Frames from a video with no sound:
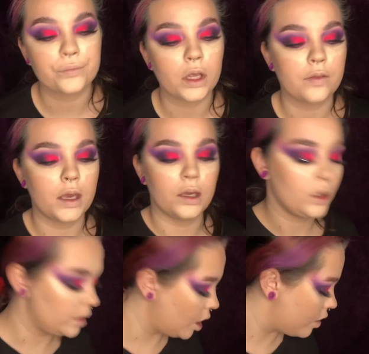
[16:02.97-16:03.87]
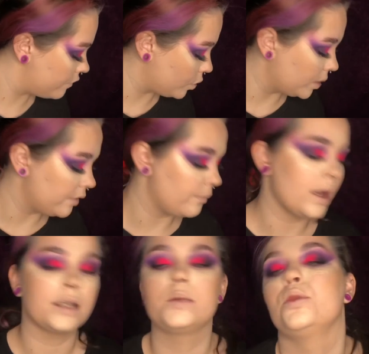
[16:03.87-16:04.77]
Then going over with
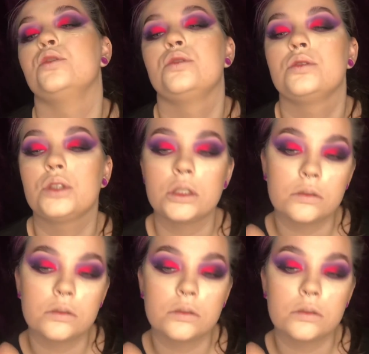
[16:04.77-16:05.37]
my sponge.